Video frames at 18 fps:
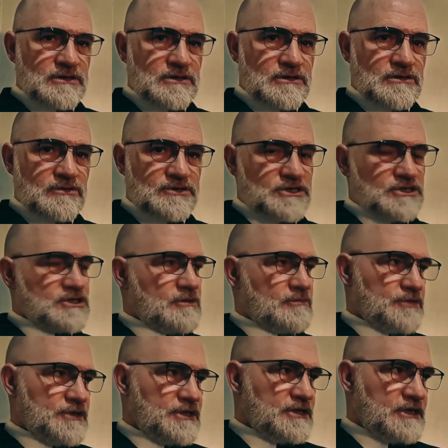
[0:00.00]
which is
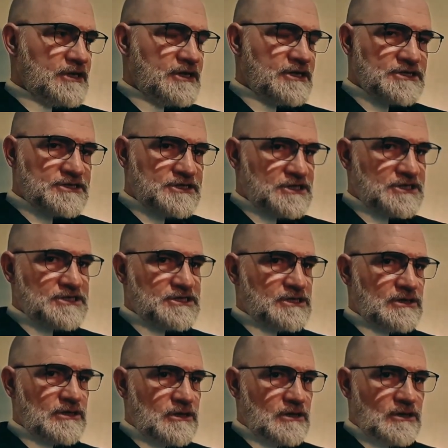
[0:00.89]
completely
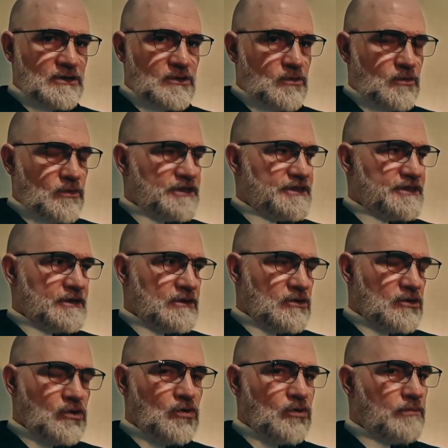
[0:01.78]
consistent with
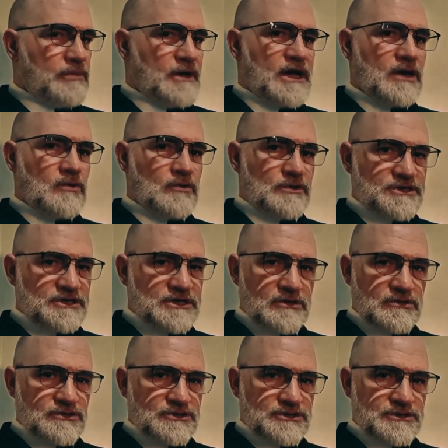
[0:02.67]
their whole backwards
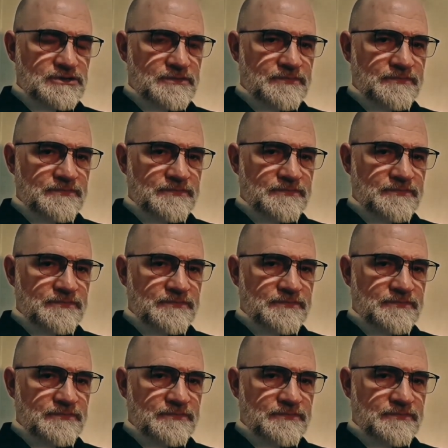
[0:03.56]
culture.